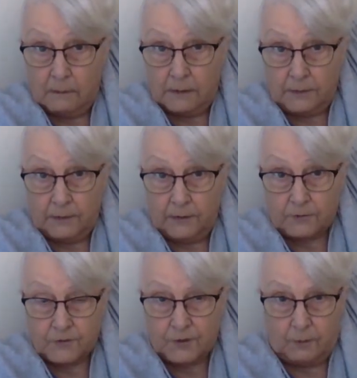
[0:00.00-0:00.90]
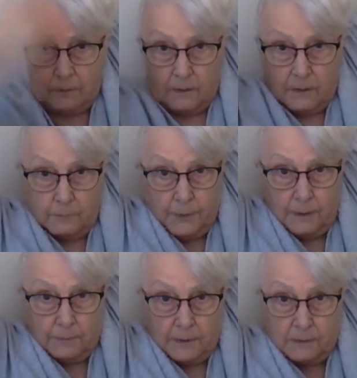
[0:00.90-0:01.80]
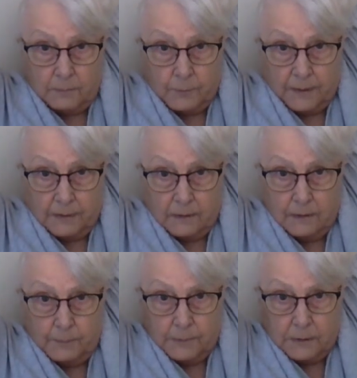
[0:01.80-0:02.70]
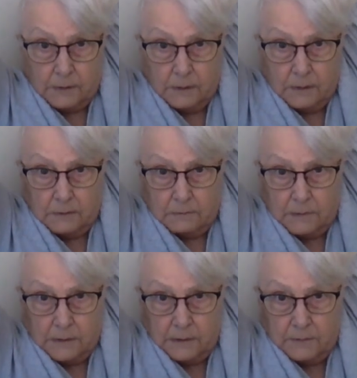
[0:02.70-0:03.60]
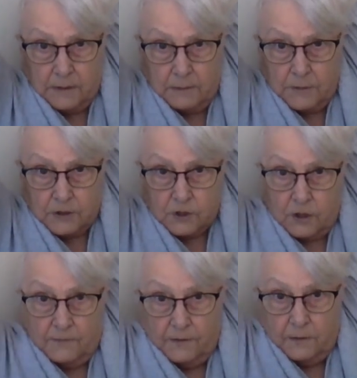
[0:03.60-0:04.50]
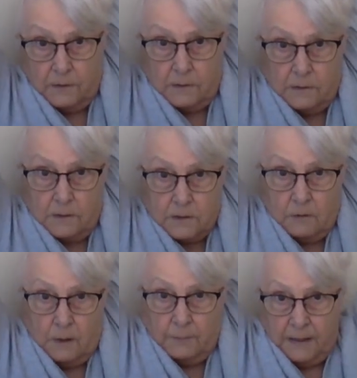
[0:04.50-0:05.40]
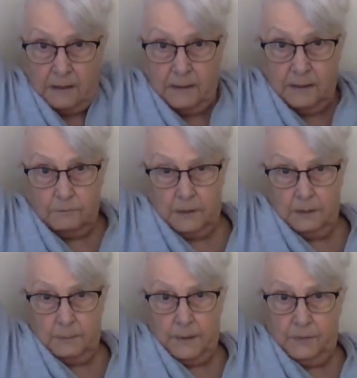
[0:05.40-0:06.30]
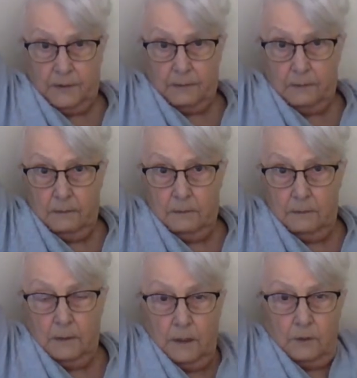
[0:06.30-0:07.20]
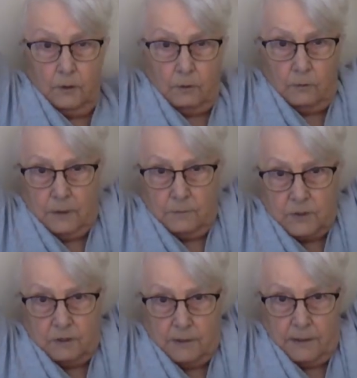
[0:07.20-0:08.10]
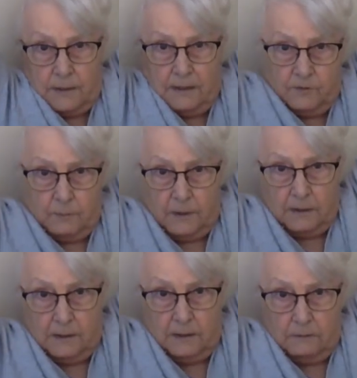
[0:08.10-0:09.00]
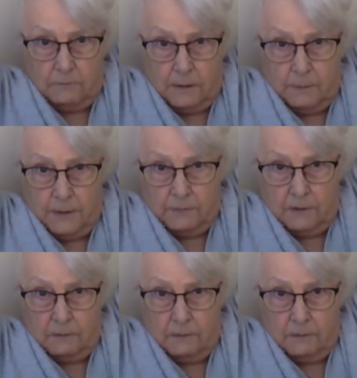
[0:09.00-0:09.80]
here. So I'm probably going to bring it up a little. I don't want to cut that much off. So I'll be cutting it right about there. No, I'm sorry. I'd have to be cutting it right about there.